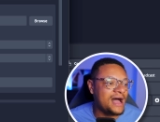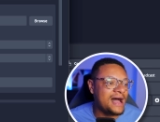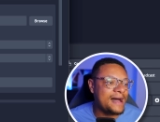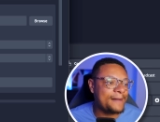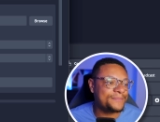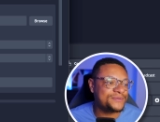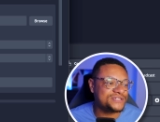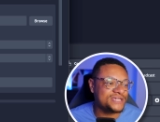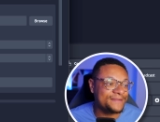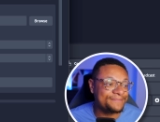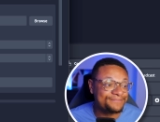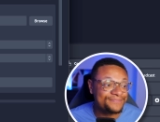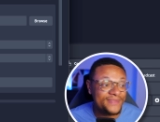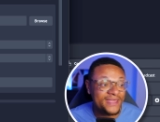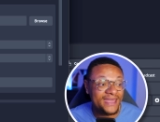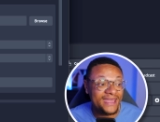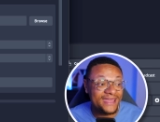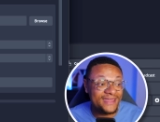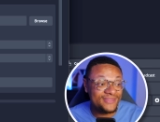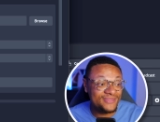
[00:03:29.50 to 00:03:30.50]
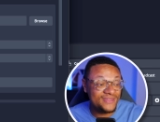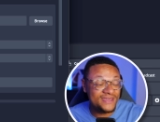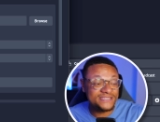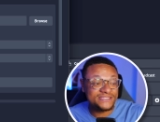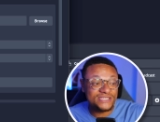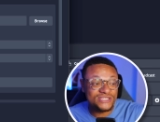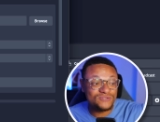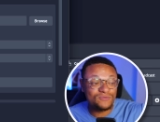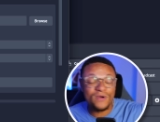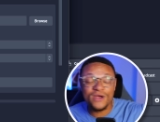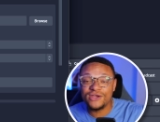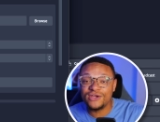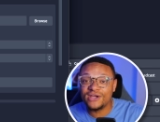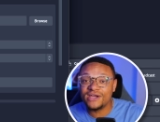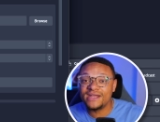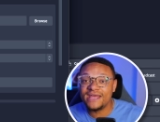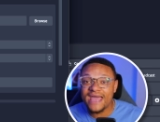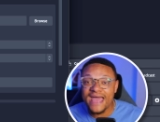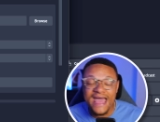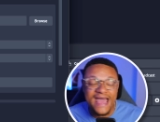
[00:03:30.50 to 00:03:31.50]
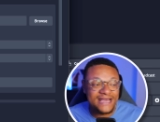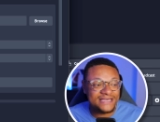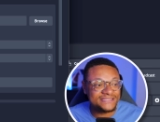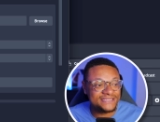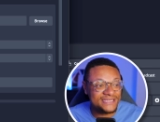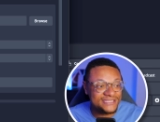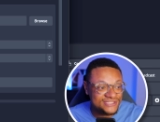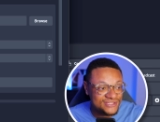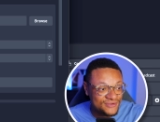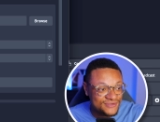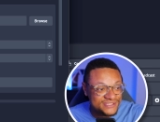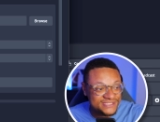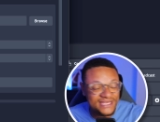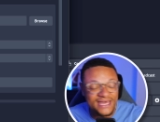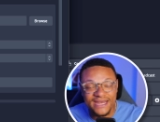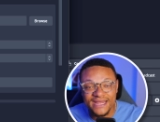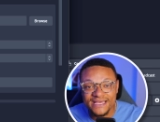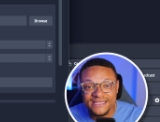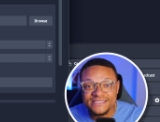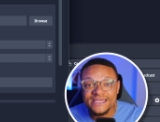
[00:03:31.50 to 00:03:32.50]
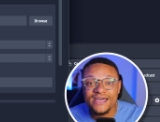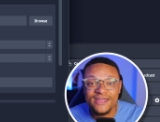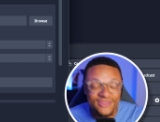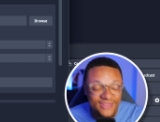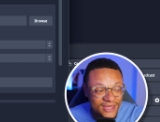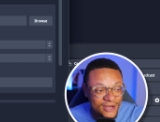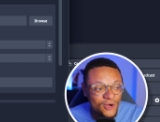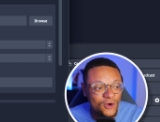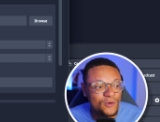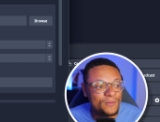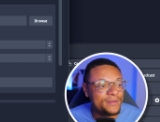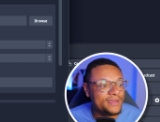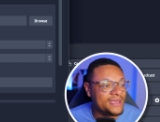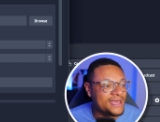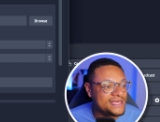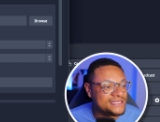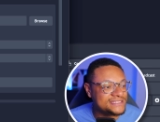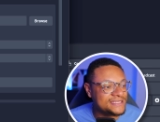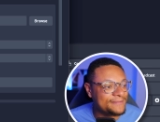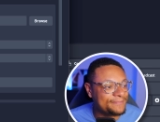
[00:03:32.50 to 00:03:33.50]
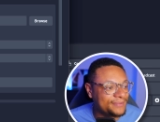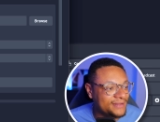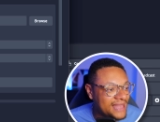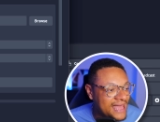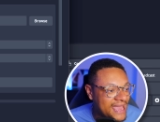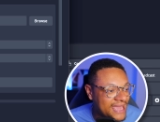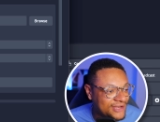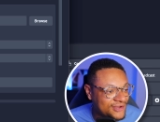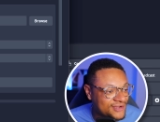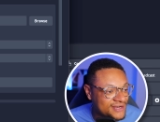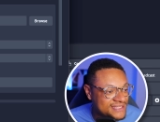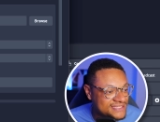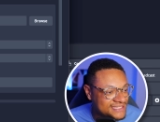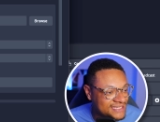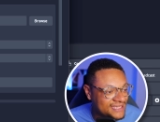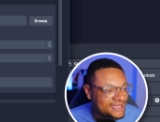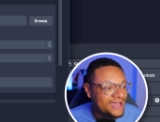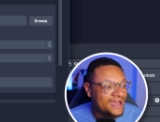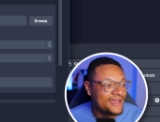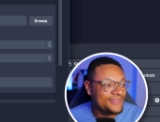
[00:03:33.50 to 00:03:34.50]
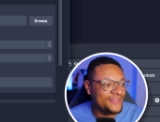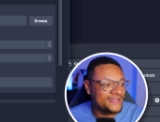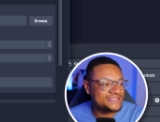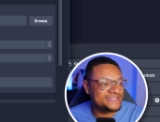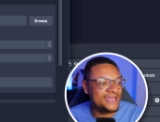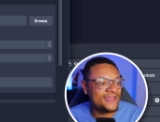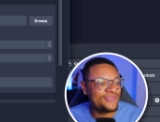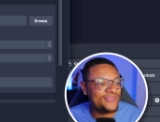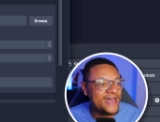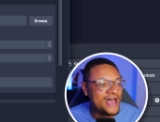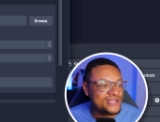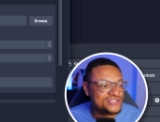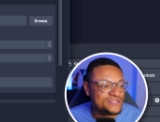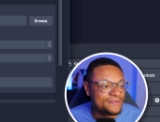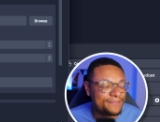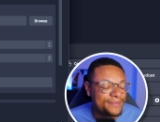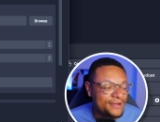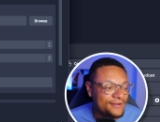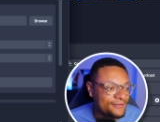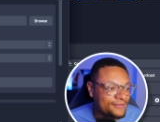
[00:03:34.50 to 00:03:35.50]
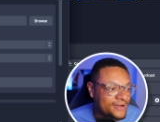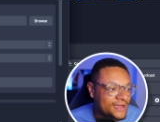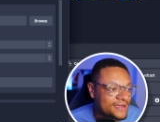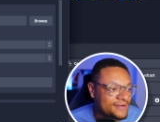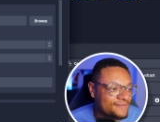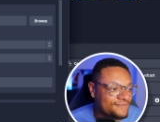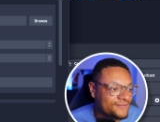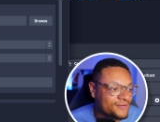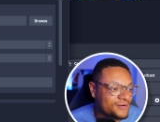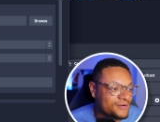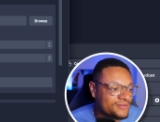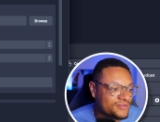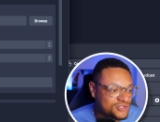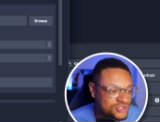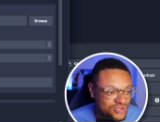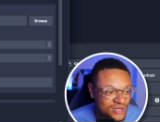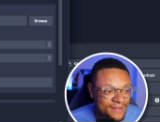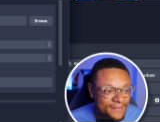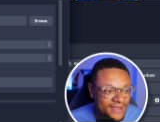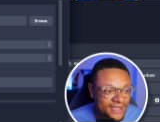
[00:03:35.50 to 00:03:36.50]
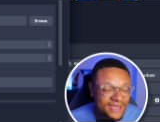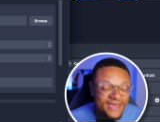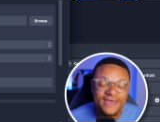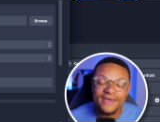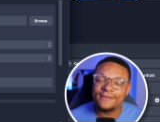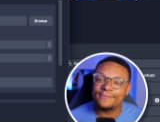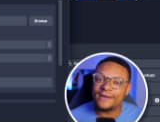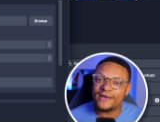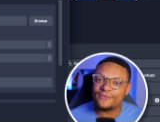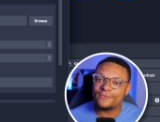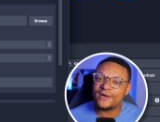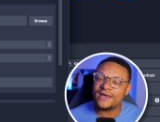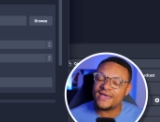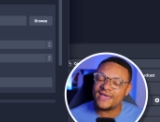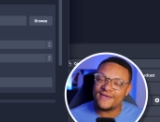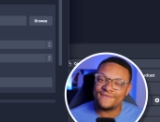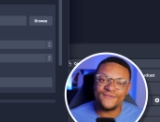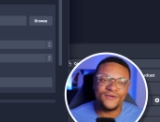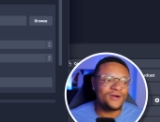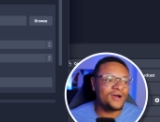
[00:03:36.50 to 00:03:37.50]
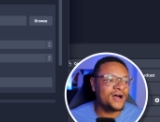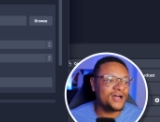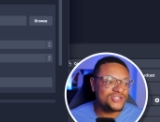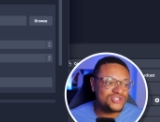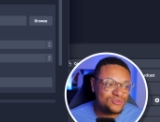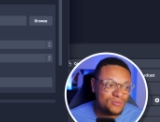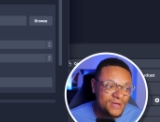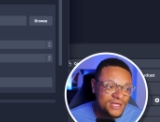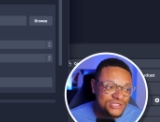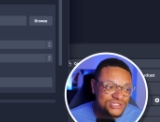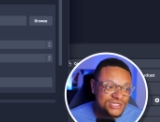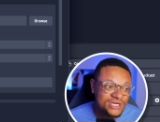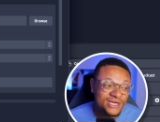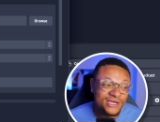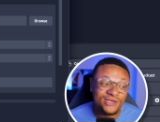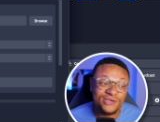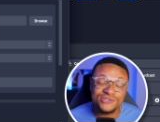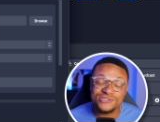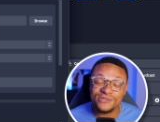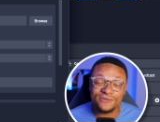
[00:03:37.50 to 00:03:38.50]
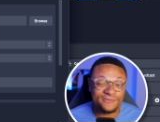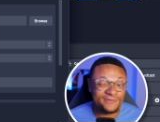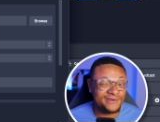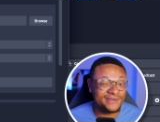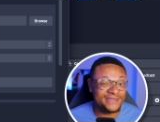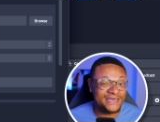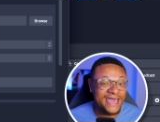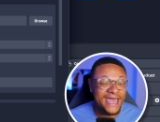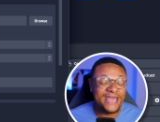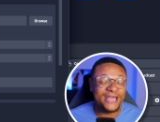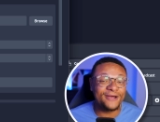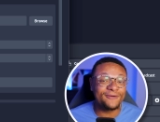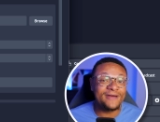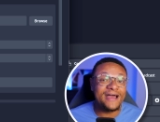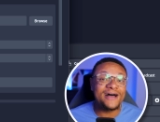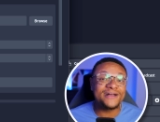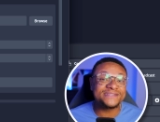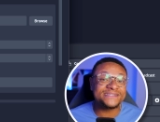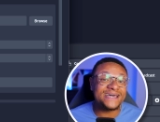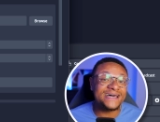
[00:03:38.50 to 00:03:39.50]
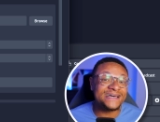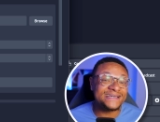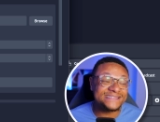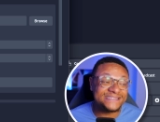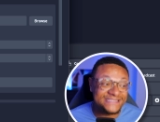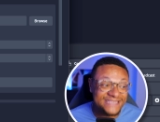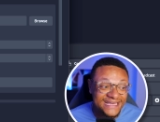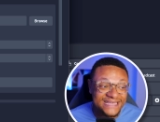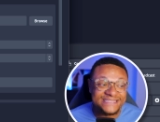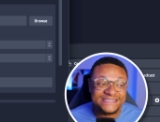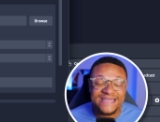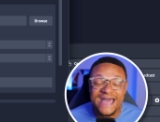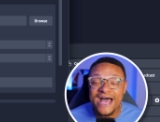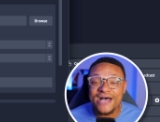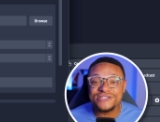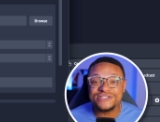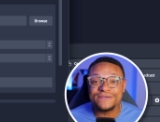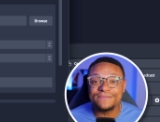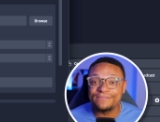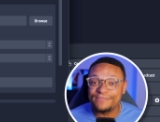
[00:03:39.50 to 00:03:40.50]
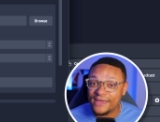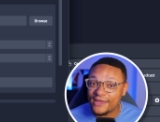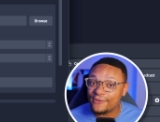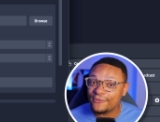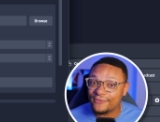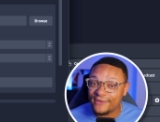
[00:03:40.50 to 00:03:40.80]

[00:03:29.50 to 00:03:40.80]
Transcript: option, and this is where you're gonna access those settings that OBS applied. You're gonna see the 10,000 bit rate for streaming. By the way, if you're on Twitch, you should really hang around a 6,000 bit